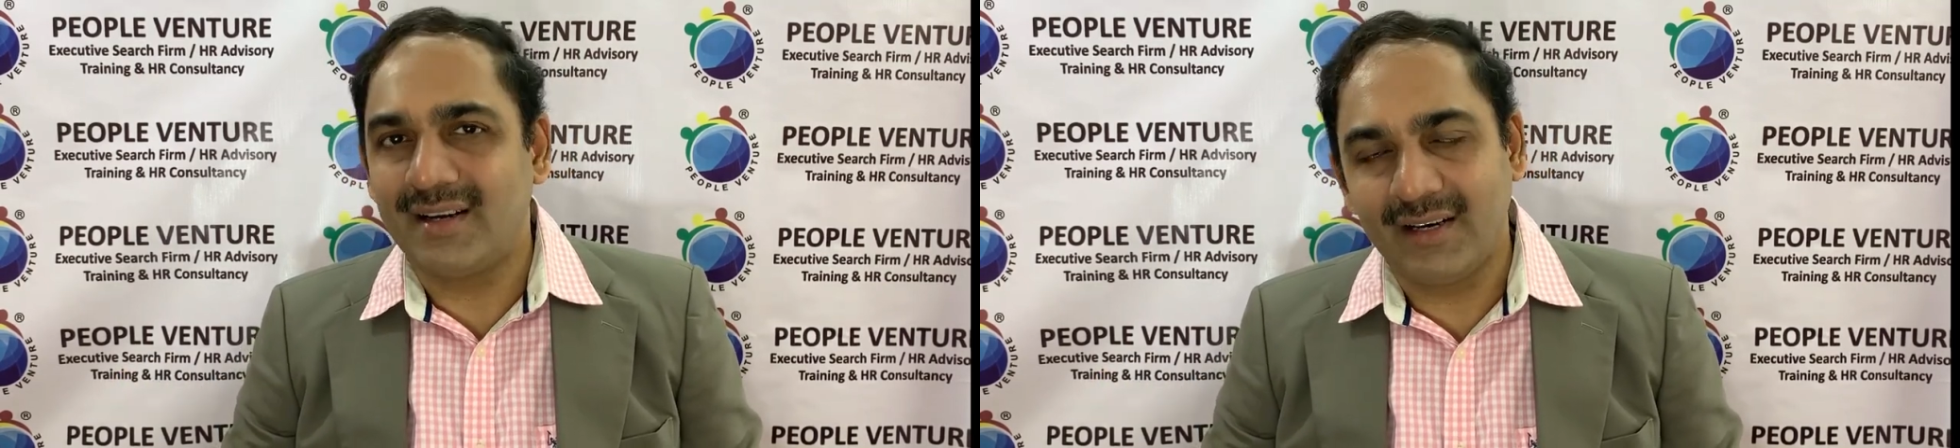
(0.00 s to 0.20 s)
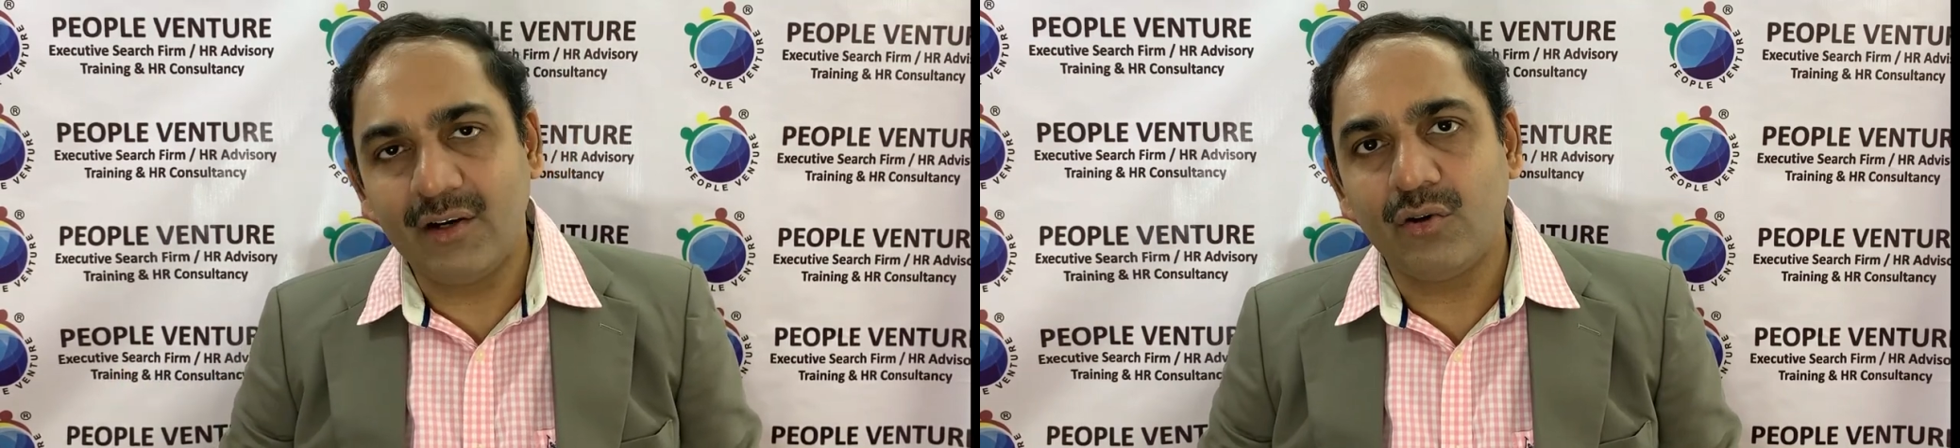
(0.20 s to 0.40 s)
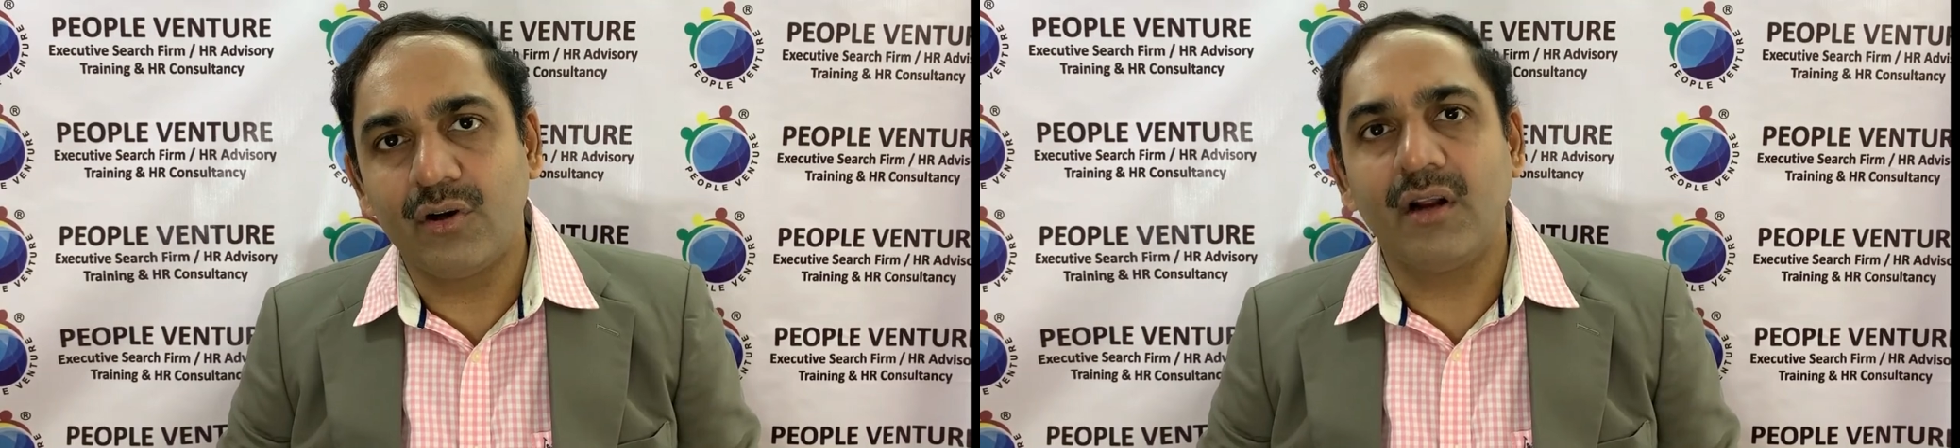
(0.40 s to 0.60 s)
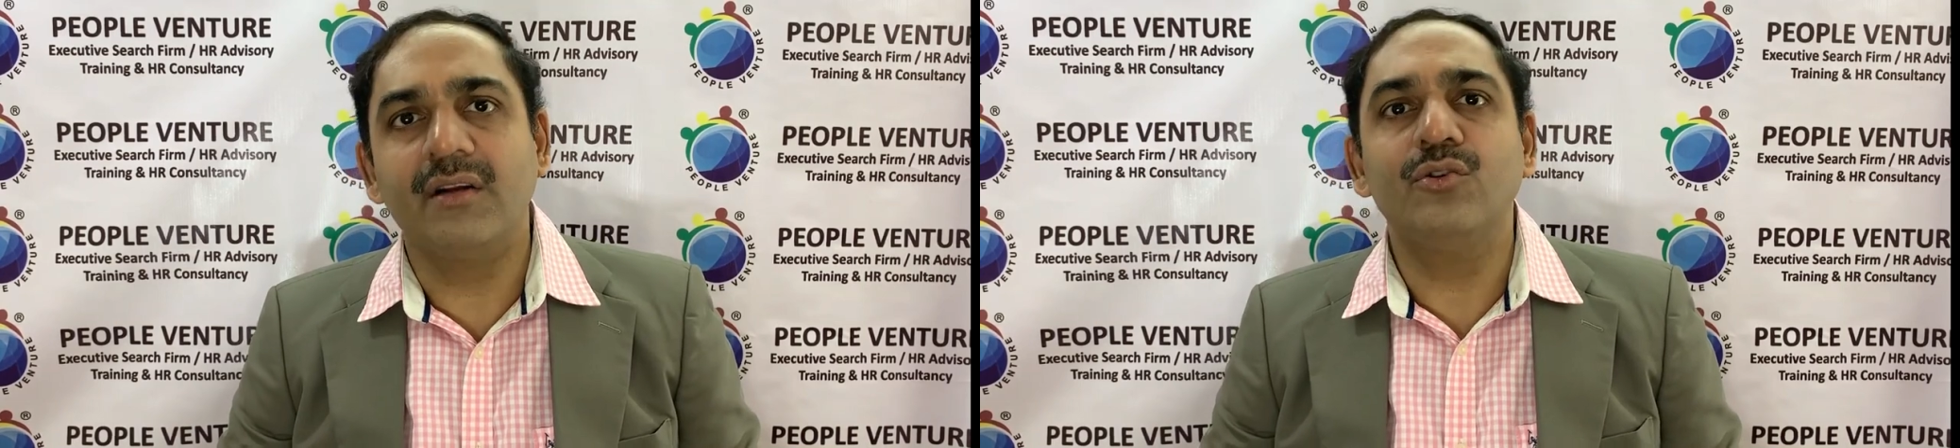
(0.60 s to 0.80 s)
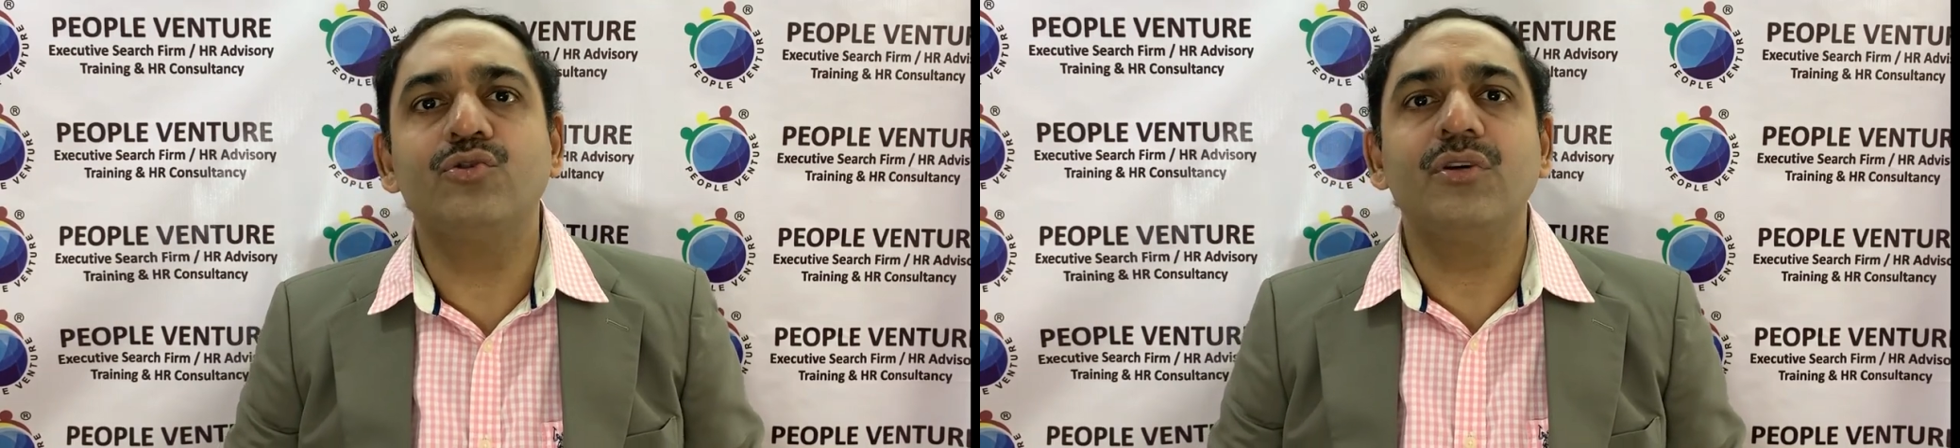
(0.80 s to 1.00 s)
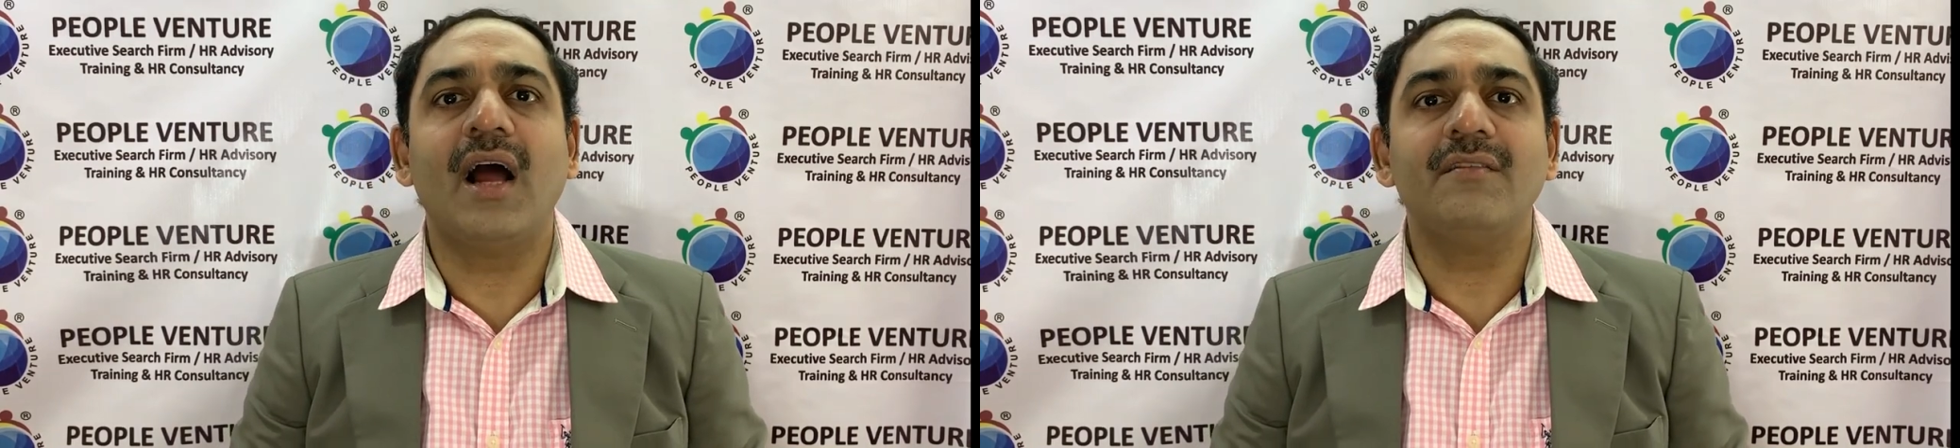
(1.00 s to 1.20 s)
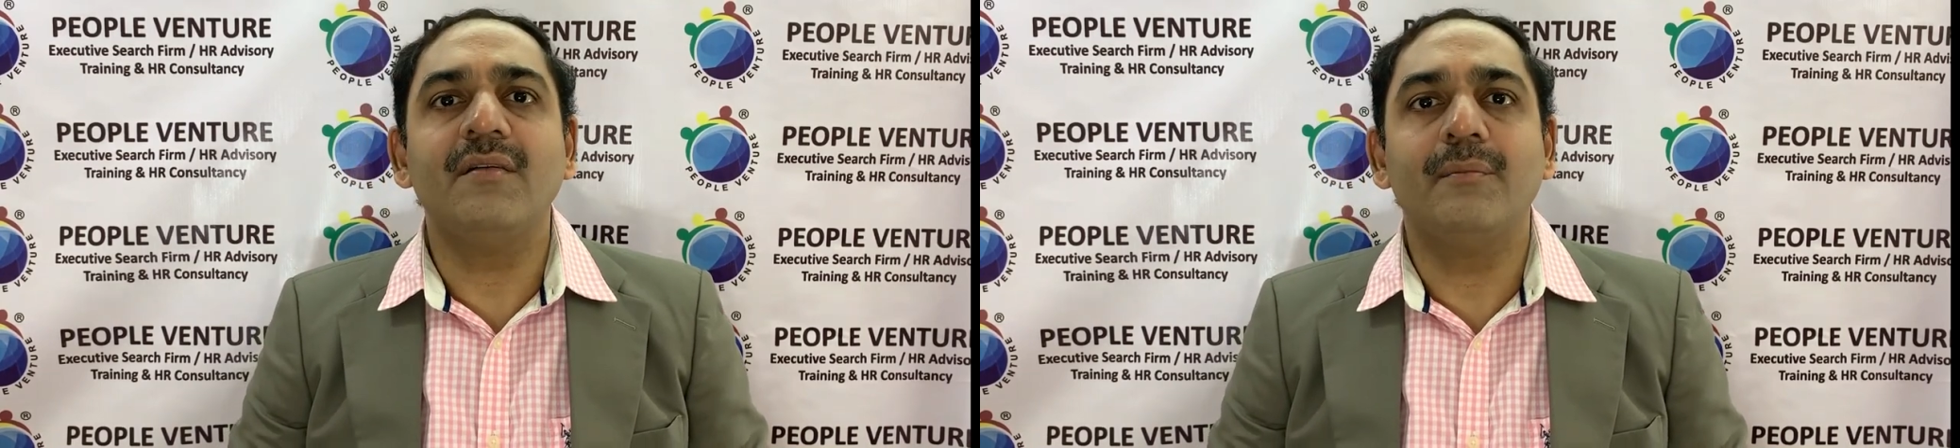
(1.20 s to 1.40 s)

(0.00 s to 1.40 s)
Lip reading: You should have a